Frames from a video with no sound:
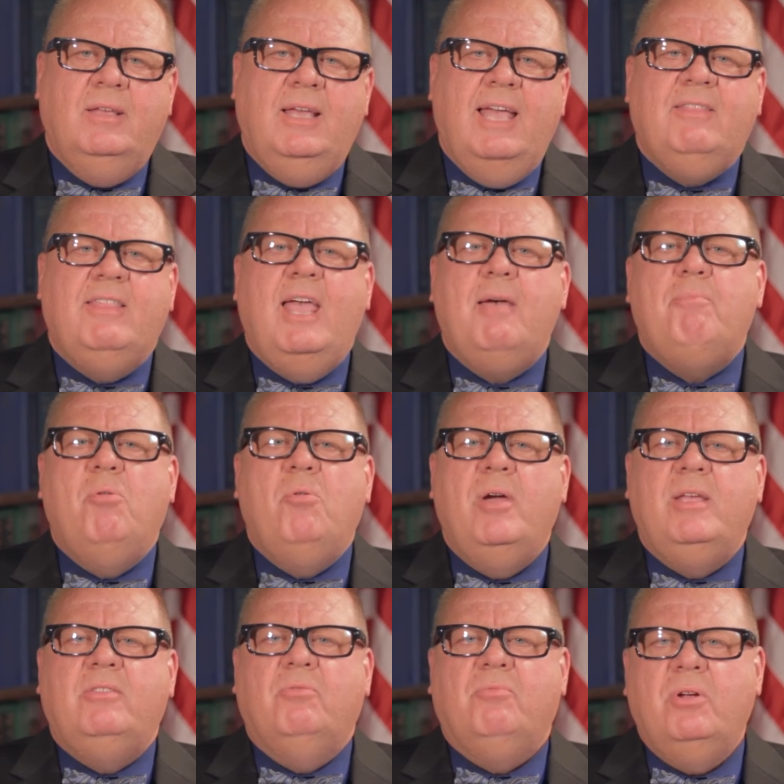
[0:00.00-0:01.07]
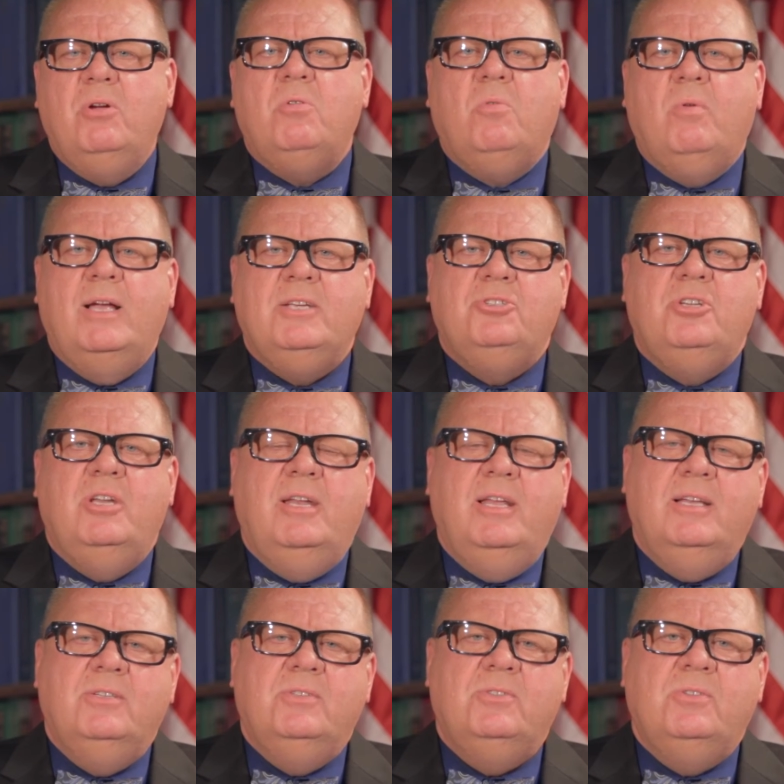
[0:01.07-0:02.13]
At that point, the real question
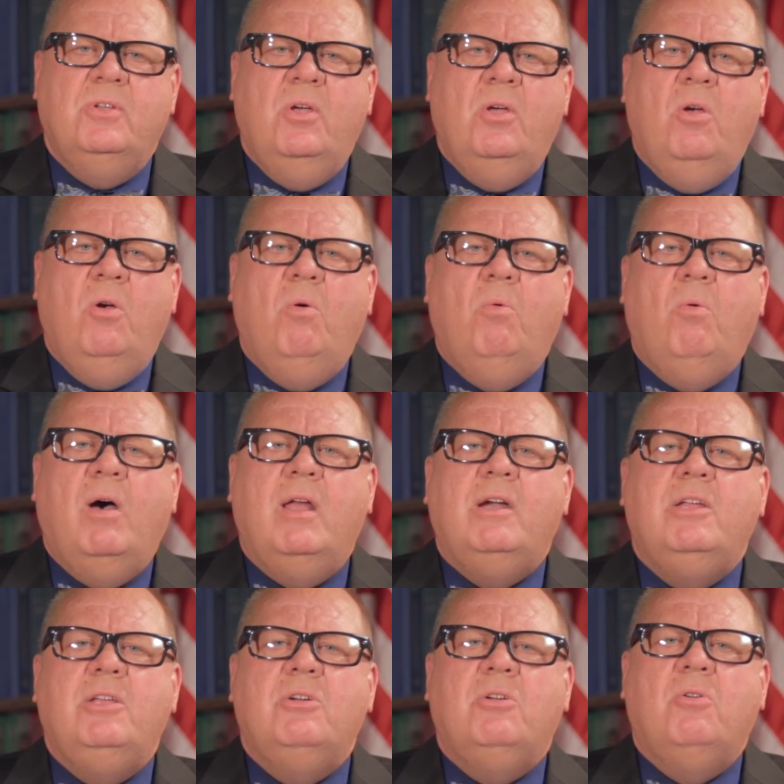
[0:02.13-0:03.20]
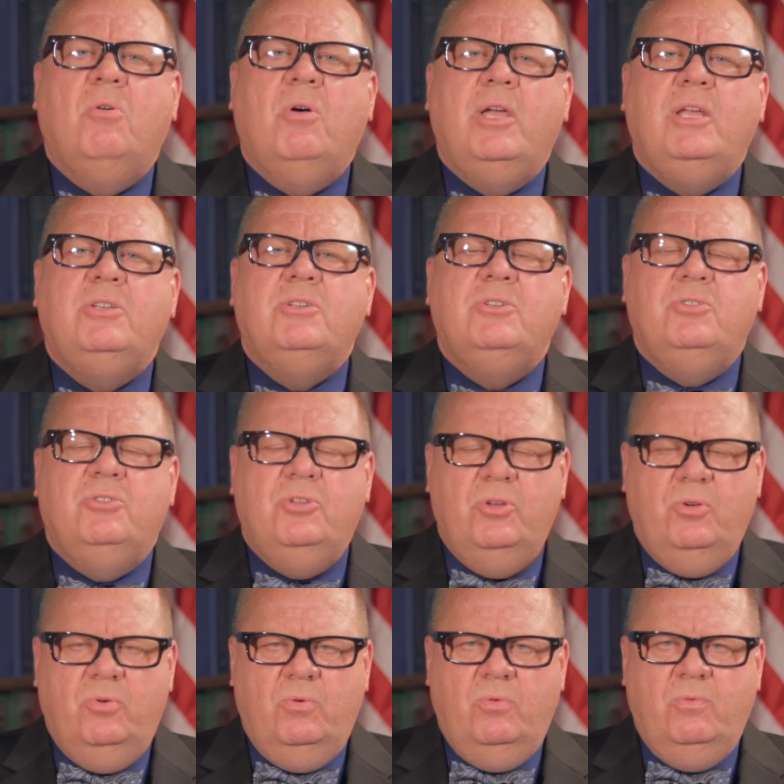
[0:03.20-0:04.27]
is, what are you going to
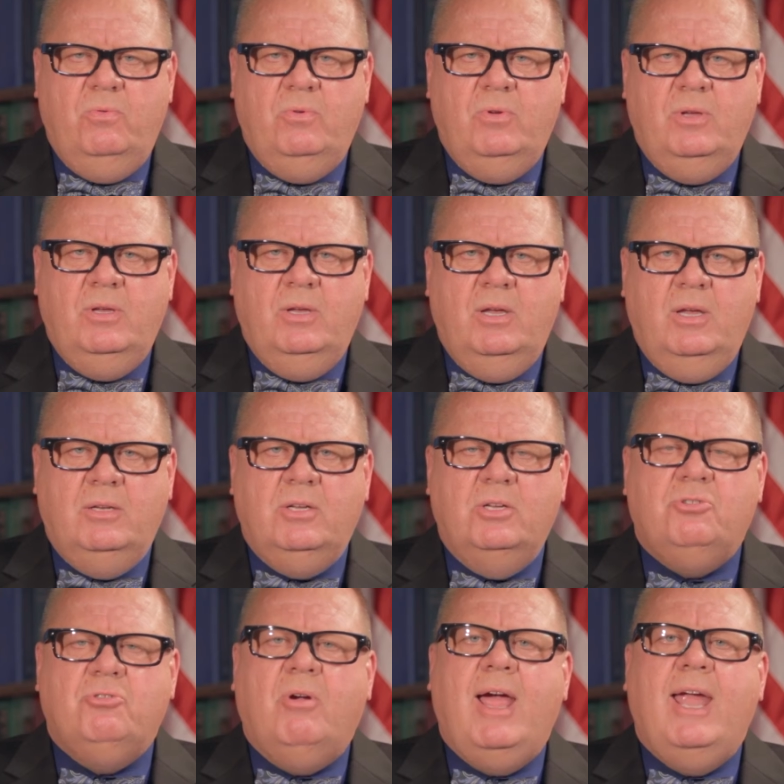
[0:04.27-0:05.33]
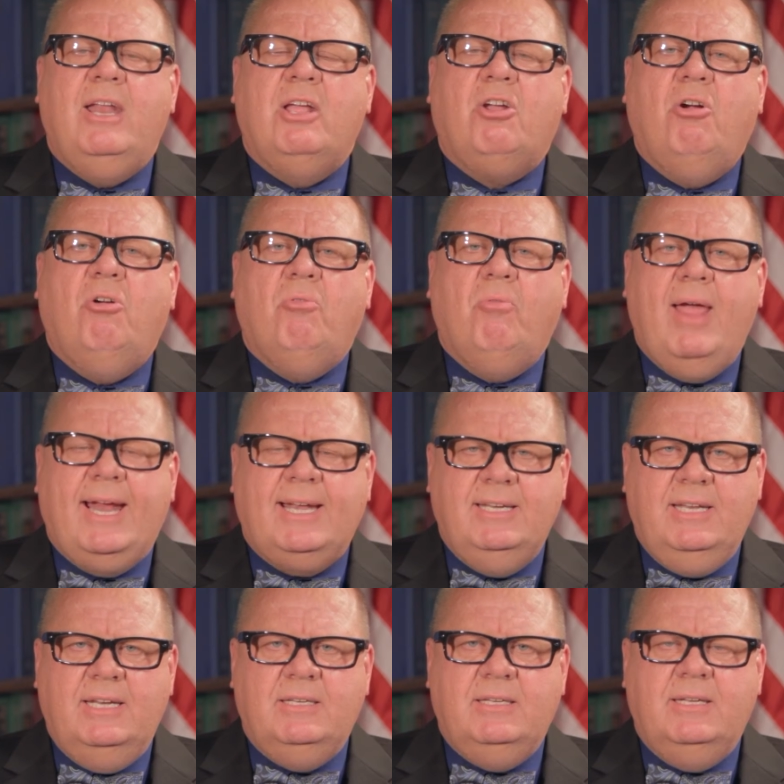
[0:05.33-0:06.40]
do to try to
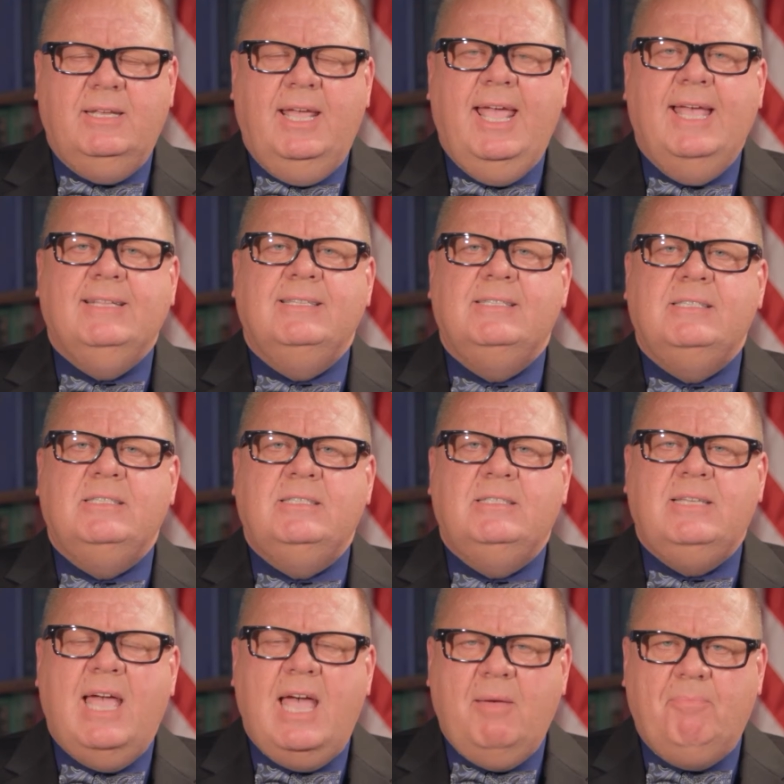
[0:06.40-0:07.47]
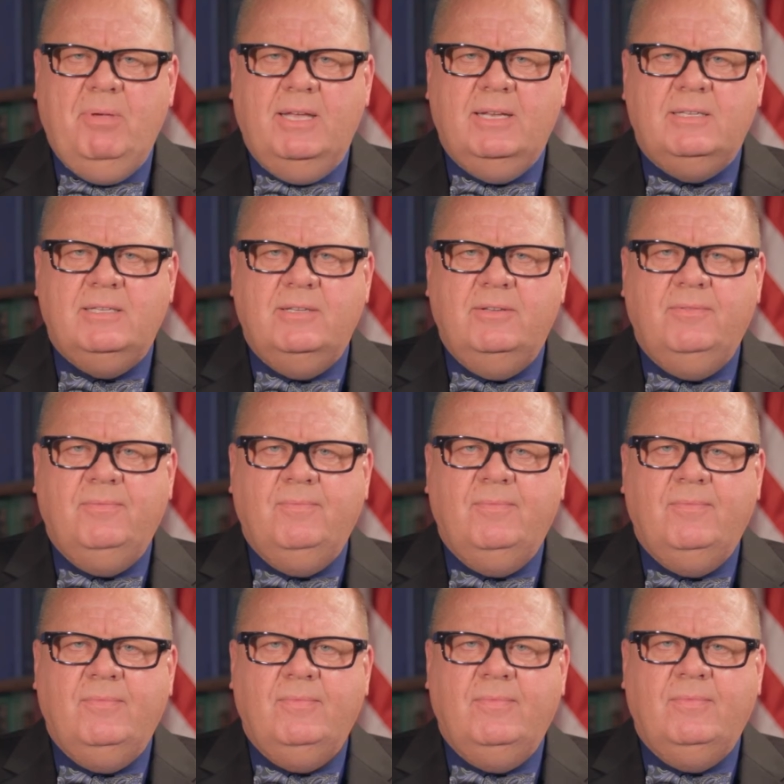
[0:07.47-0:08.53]
correct it and stop it?
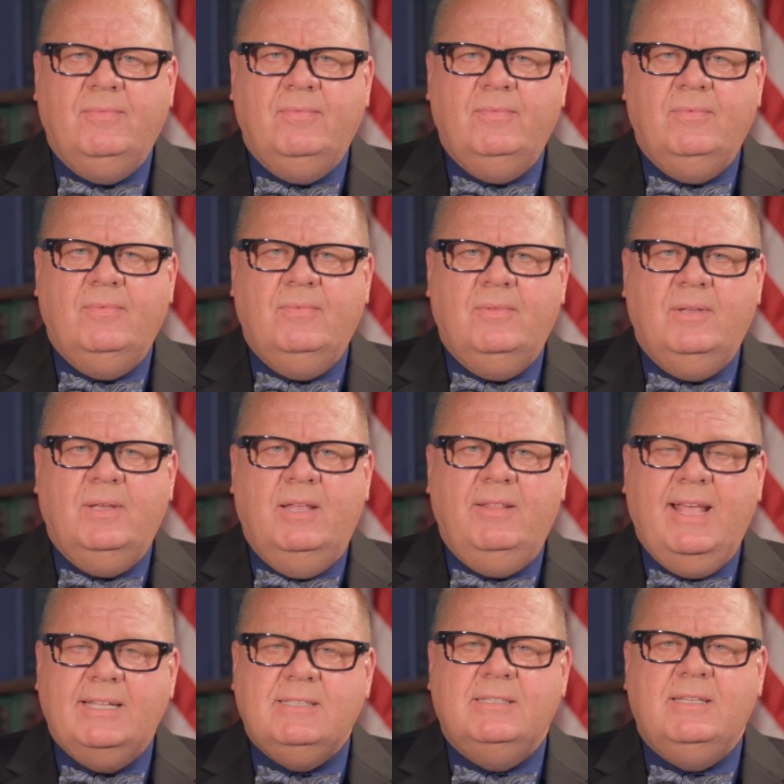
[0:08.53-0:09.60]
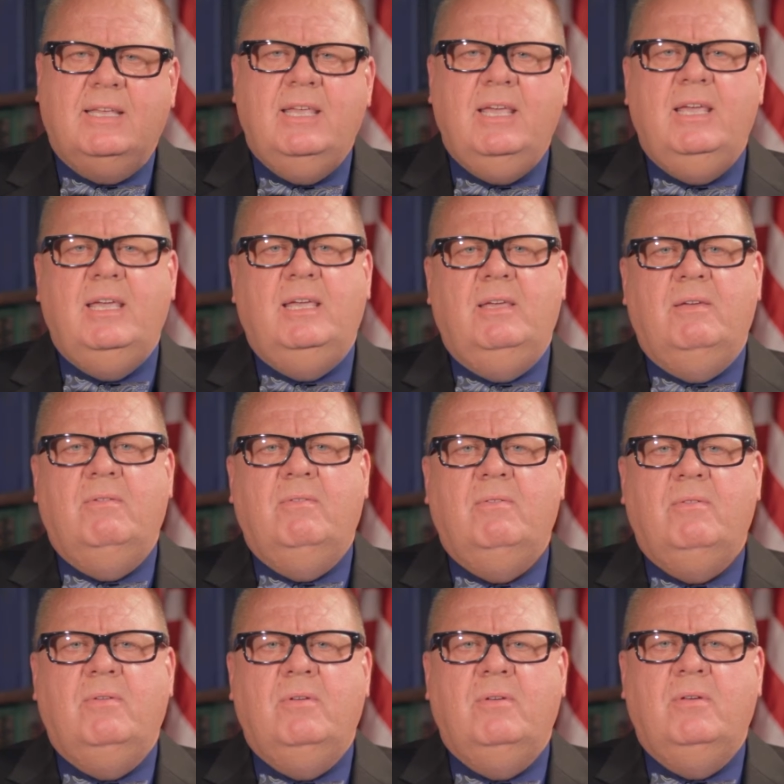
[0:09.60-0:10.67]
And that's the key.
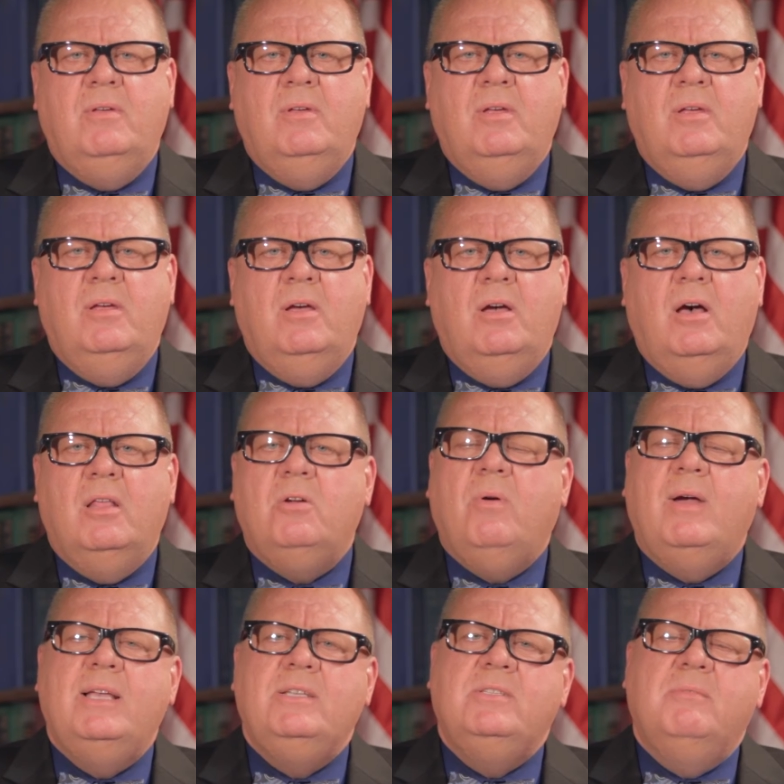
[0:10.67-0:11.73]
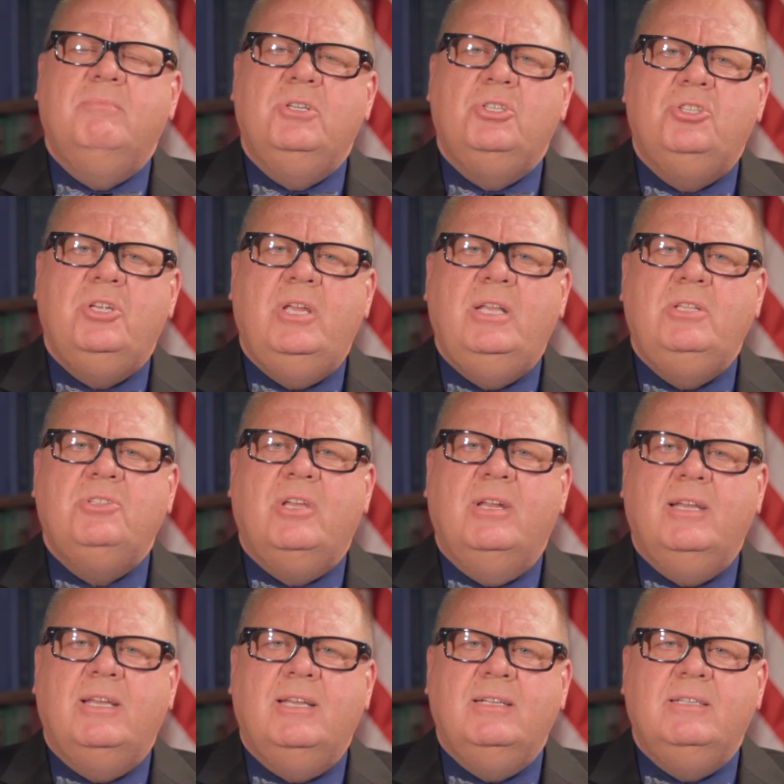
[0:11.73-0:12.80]
Otherwise, the machine's
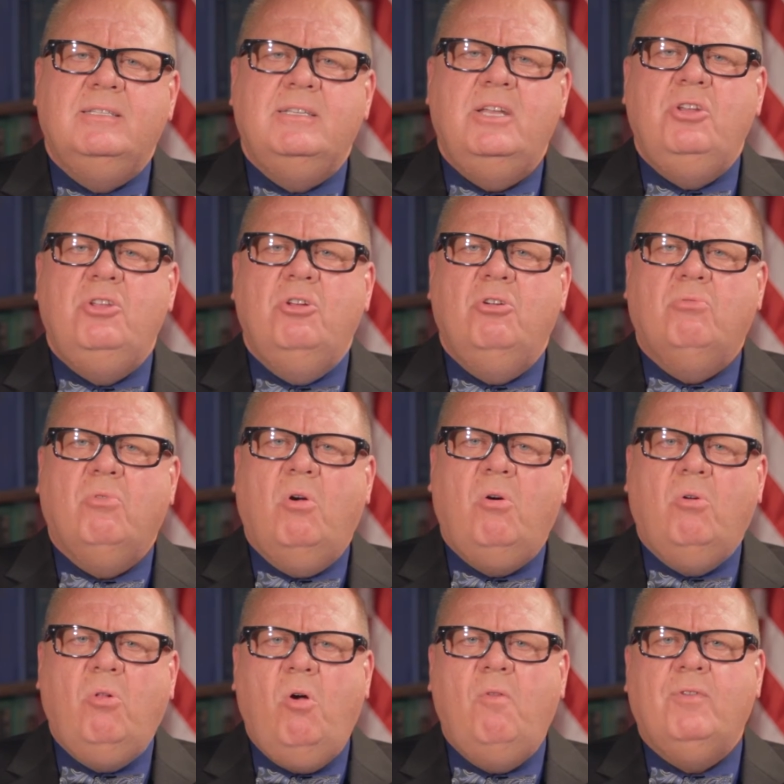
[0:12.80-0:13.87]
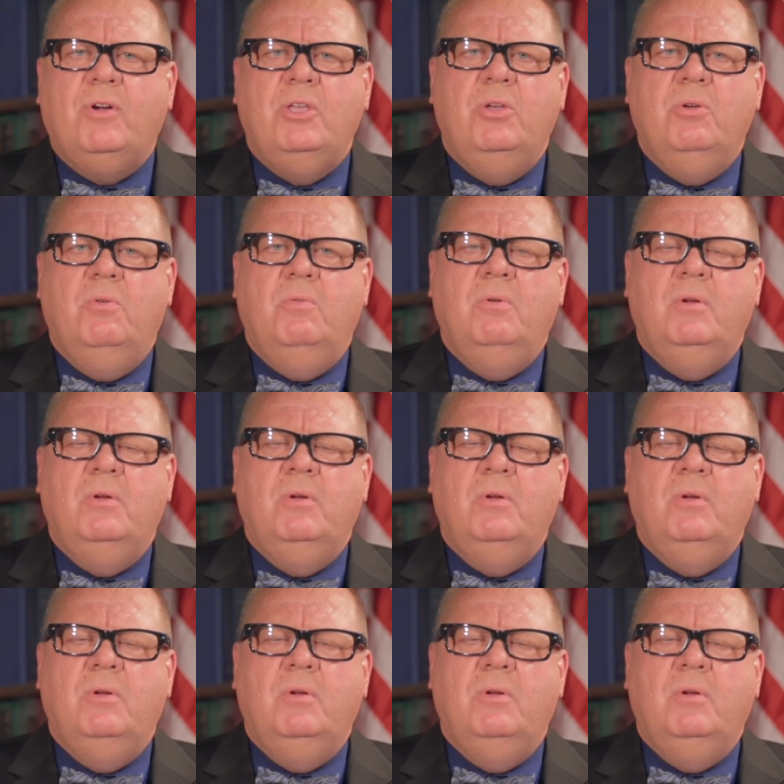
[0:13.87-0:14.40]
going to continue to roll over you.